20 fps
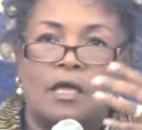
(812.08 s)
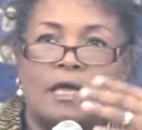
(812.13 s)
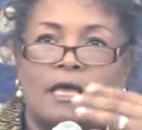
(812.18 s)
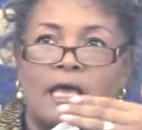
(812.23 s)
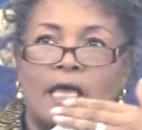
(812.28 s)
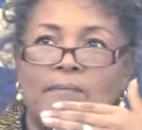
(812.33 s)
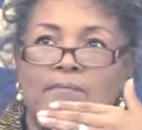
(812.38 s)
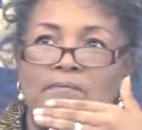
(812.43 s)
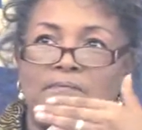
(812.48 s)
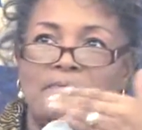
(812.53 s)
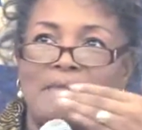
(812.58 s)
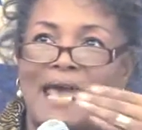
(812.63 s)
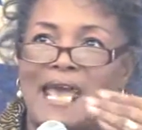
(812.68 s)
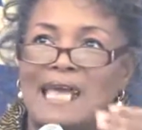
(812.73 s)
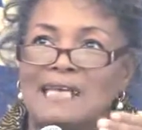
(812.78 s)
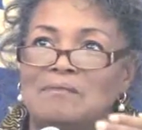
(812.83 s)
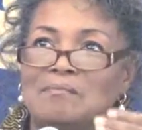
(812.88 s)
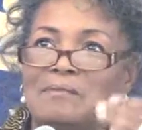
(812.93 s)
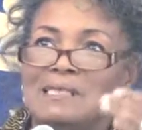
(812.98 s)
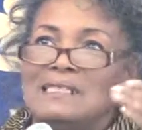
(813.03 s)
it
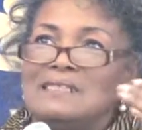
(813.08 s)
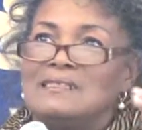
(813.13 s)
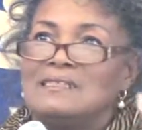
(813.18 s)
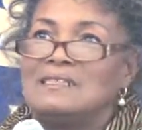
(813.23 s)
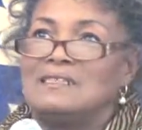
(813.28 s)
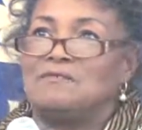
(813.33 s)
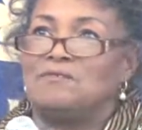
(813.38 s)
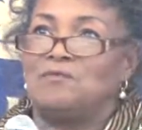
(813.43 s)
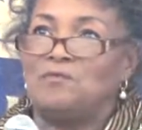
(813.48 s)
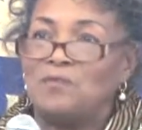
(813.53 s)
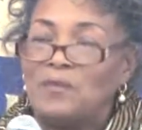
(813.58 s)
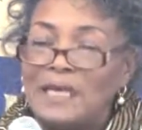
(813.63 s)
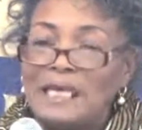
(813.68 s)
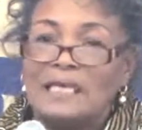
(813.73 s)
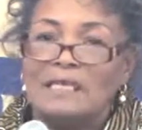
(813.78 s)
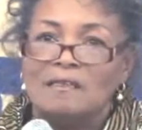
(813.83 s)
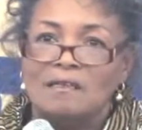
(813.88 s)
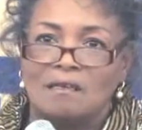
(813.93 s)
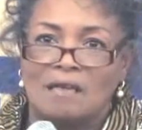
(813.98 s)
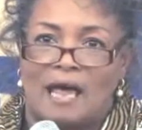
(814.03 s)
made me
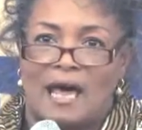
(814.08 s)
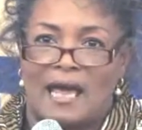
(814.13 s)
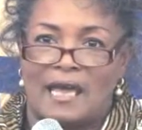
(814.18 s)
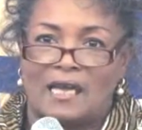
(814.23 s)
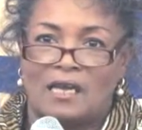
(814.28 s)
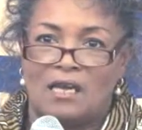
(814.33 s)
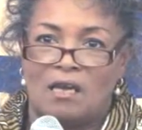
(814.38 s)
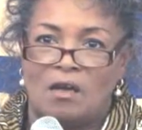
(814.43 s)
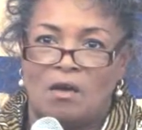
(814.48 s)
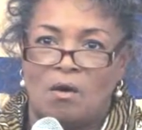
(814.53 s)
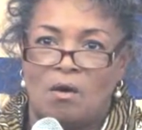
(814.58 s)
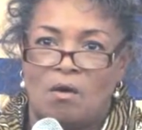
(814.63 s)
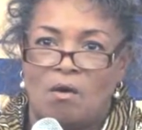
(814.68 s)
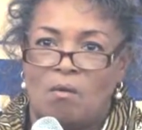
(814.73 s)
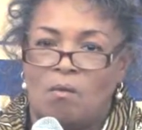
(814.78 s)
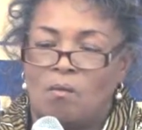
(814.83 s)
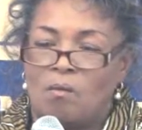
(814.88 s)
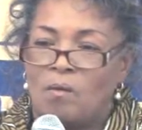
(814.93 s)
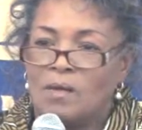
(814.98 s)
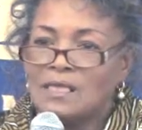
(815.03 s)
feel like,
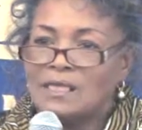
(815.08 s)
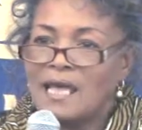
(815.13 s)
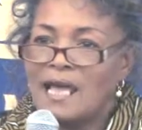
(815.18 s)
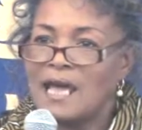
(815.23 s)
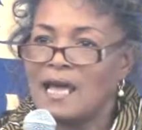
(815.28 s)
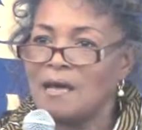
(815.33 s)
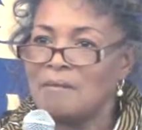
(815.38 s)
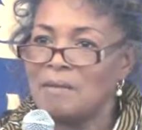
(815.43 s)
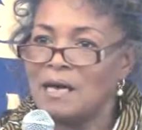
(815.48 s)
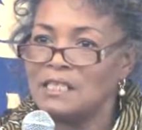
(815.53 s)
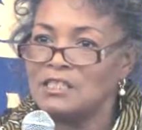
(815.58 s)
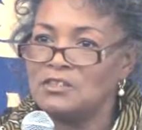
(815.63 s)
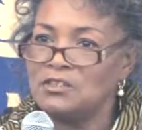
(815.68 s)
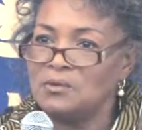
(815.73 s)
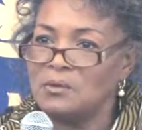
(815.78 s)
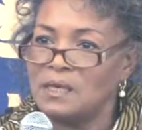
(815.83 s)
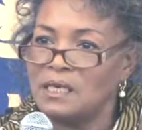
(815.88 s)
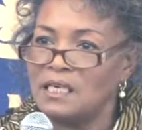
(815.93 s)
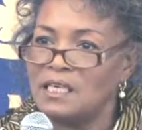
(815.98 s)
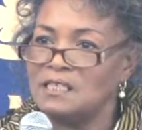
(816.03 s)
what the heck am I
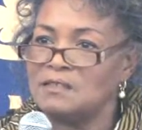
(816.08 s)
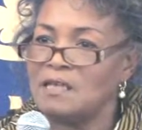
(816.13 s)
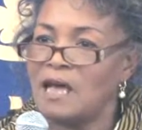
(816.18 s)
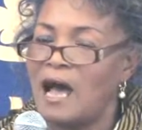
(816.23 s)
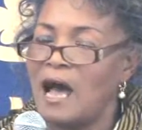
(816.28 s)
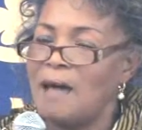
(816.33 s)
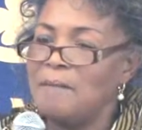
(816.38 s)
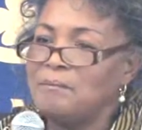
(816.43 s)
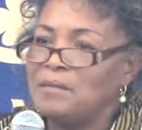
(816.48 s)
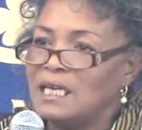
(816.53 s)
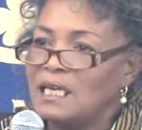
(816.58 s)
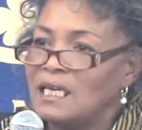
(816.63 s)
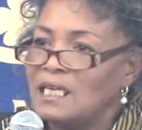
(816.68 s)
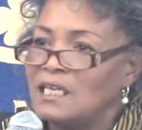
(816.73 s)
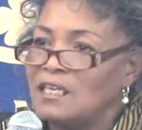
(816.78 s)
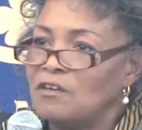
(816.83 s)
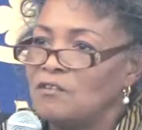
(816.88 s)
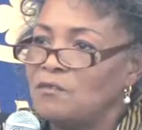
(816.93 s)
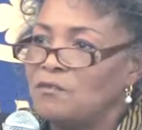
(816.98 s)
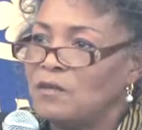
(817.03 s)
doing? I'm
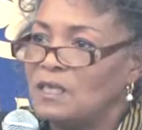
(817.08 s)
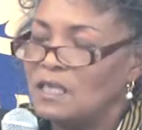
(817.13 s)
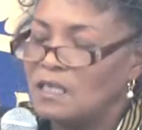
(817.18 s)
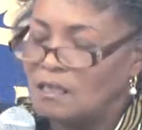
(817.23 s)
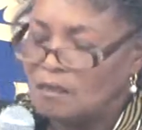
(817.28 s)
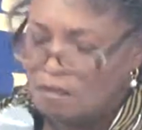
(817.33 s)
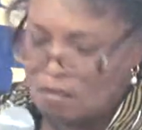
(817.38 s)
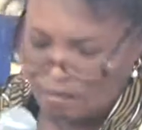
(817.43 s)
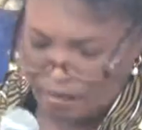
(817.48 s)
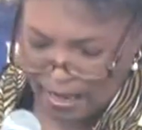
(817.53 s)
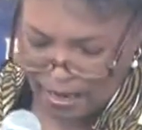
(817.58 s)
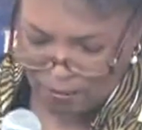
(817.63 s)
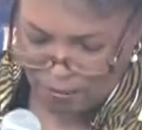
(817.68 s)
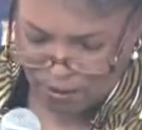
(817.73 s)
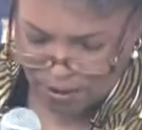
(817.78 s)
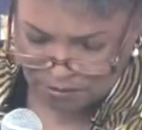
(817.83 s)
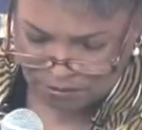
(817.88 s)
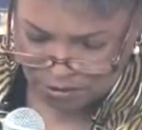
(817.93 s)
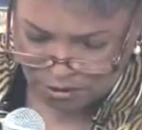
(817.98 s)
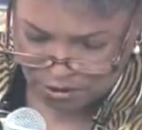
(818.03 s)
beginning to feel like
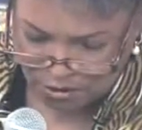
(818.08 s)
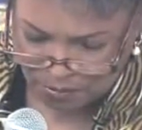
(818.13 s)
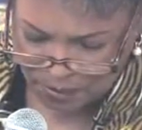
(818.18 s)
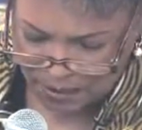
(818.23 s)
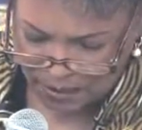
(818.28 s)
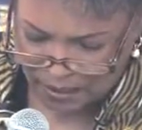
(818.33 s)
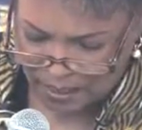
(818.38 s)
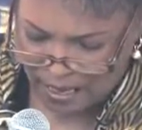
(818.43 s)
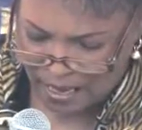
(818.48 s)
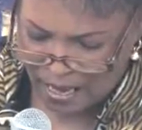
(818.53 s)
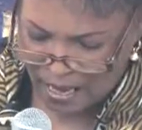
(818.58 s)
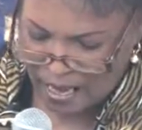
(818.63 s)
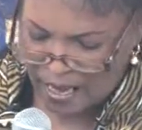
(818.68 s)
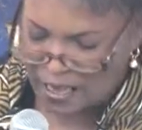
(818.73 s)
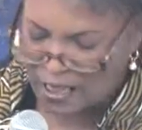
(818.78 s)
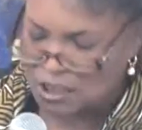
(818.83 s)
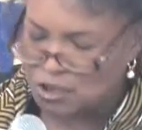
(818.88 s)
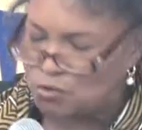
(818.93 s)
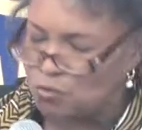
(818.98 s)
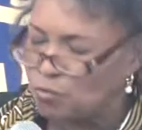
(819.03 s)
what I'm doing is